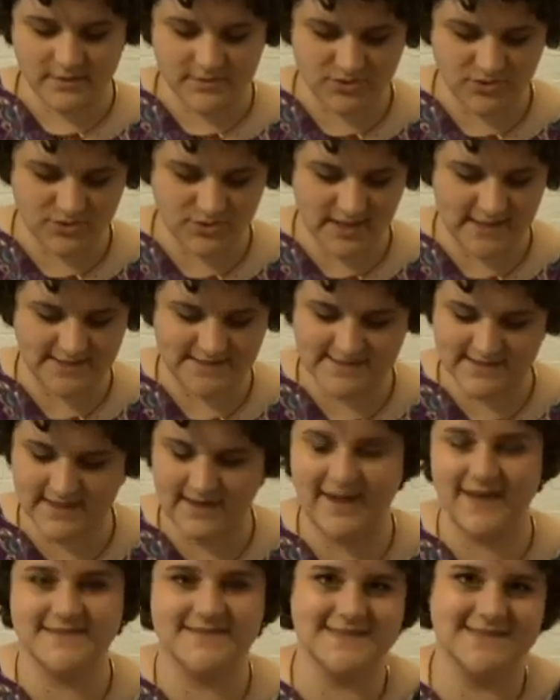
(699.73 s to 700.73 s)
dress that
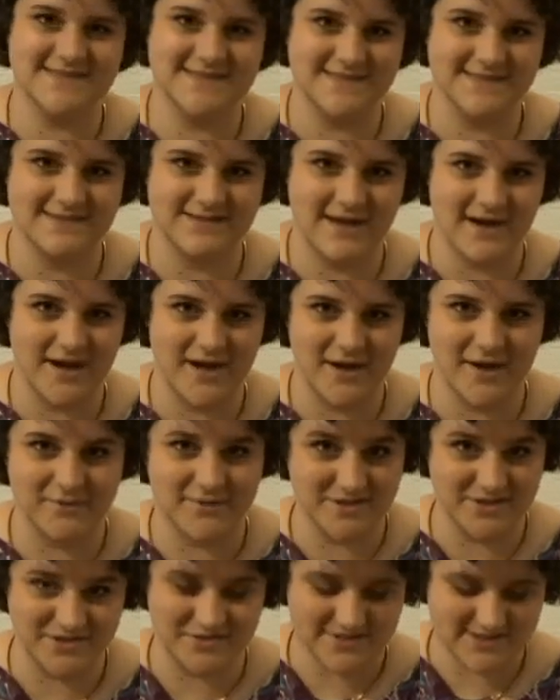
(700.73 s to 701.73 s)
has its
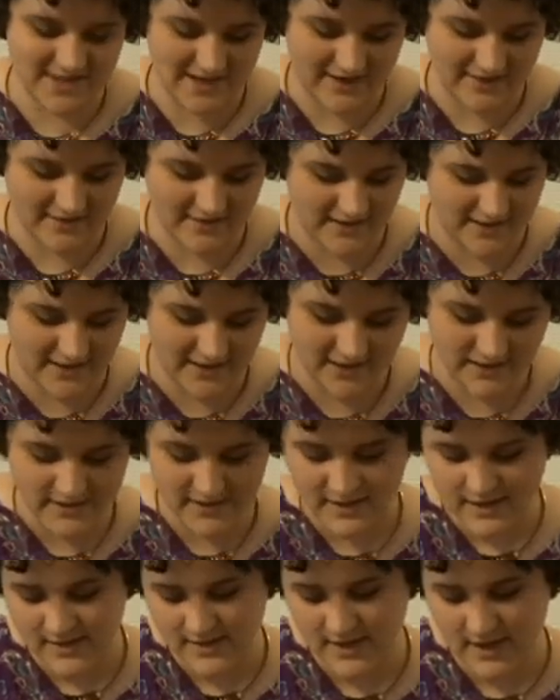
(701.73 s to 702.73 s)
original tag on it.
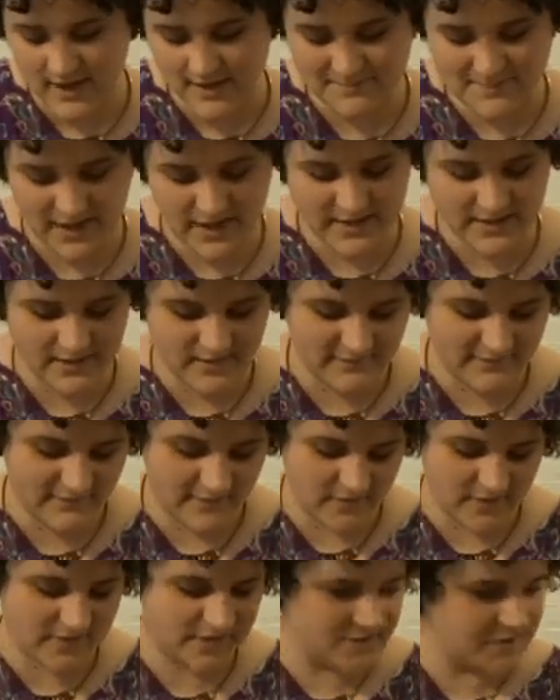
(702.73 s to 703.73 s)
I bought it
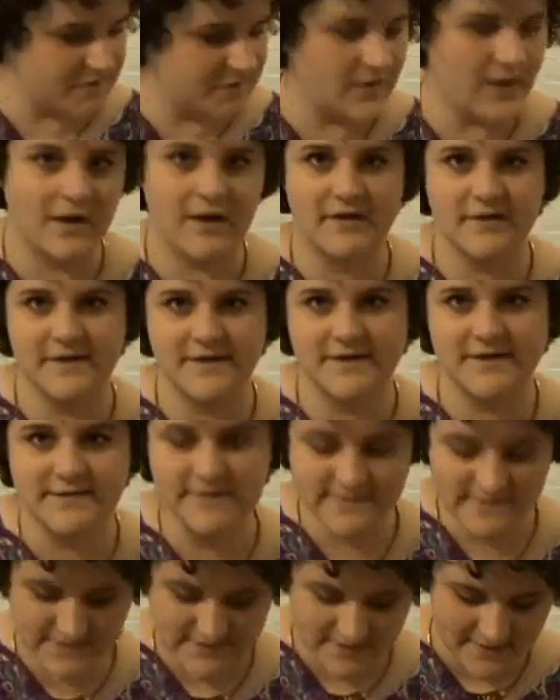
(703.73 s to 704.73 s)
for
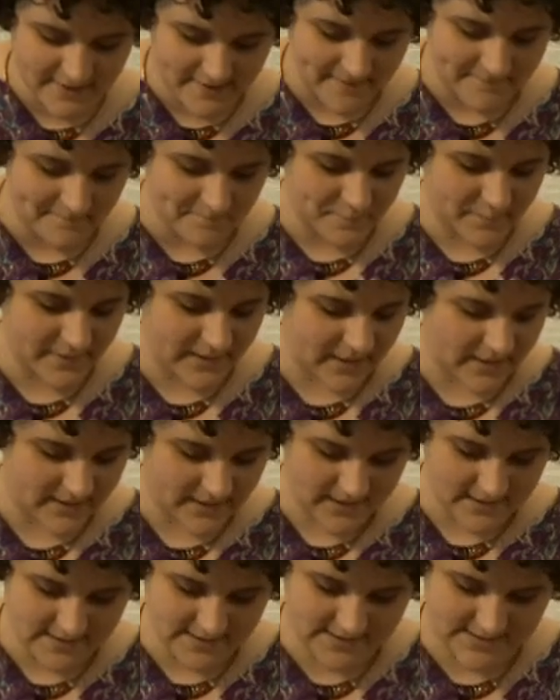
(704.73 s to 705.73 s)
$2,
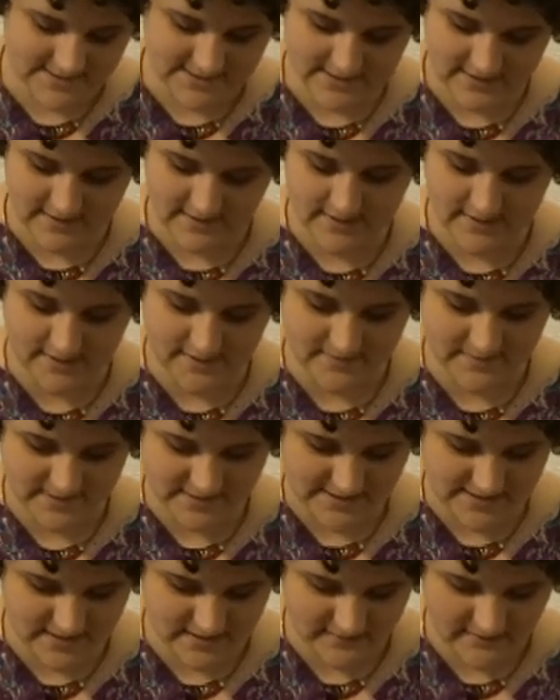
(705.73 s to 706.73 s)
and
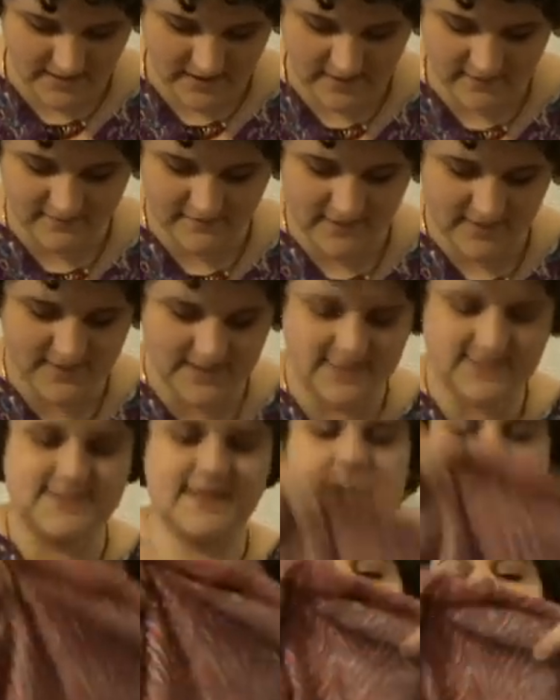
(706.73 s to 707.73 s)
let's see if I can find that
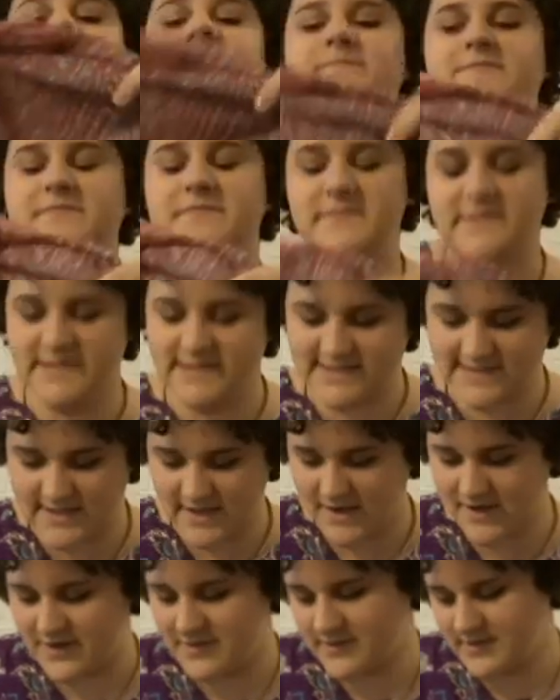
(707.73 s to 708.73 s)
tag.
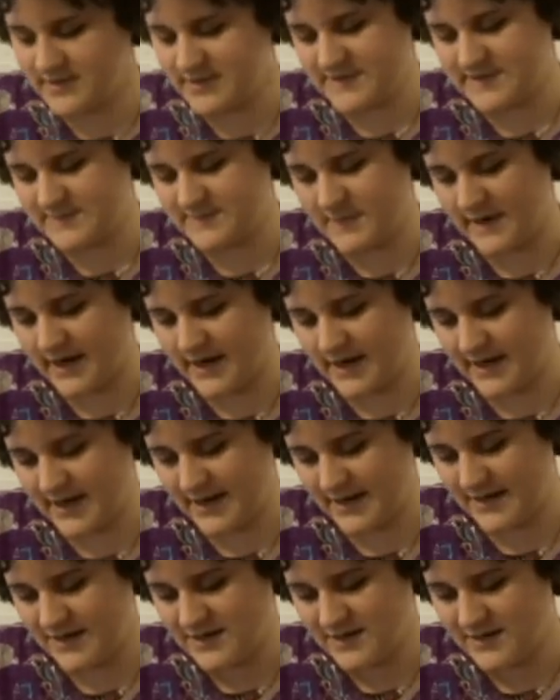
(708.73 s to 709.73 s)
So it's
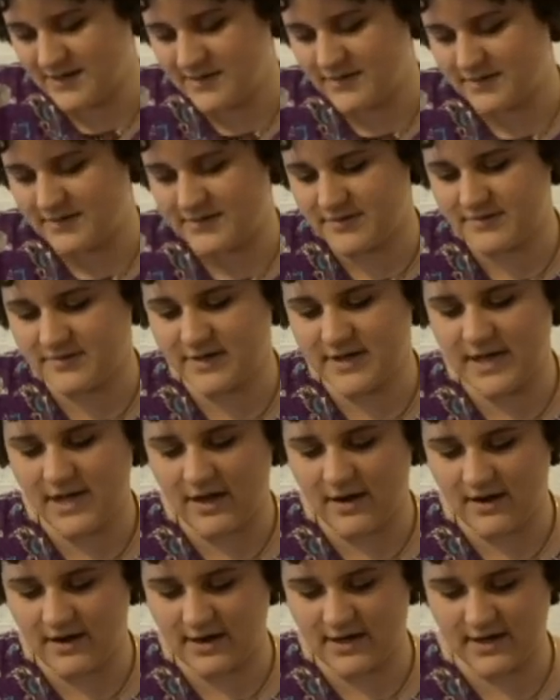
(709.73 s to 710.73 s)
by
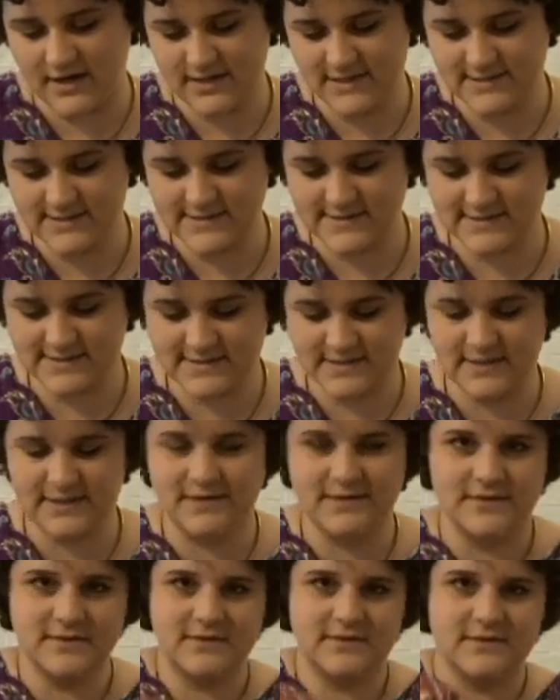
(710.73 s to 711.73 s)
3Rs,
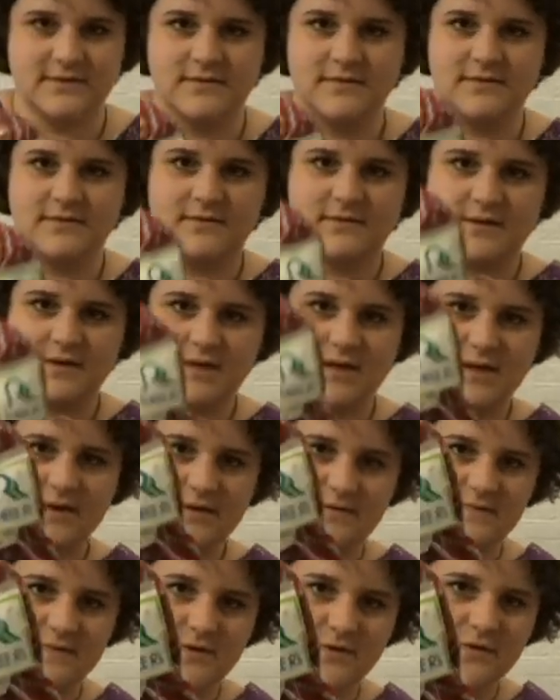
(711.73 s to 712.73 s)

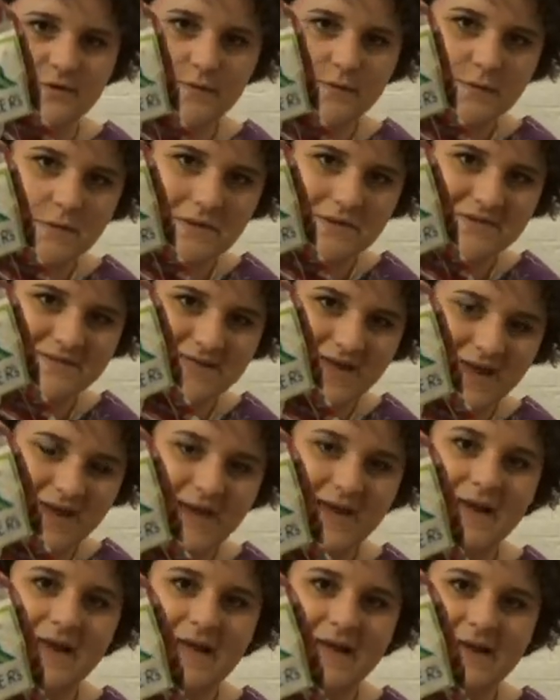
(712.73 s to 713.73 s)
kind of a cool
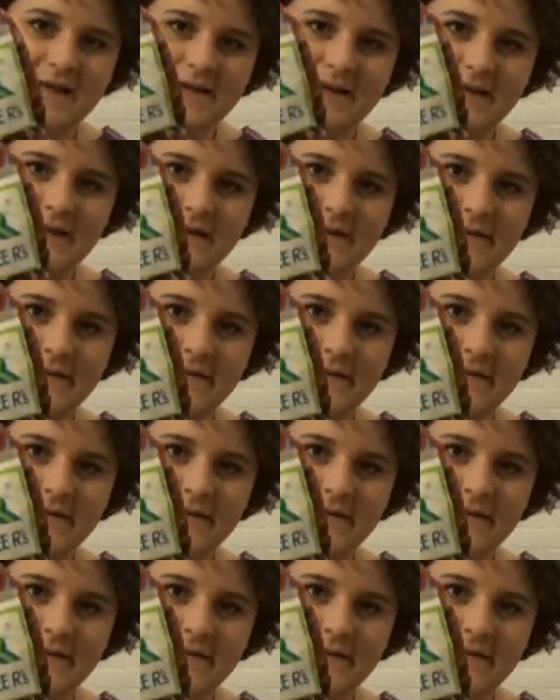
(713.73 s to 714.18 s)
tag.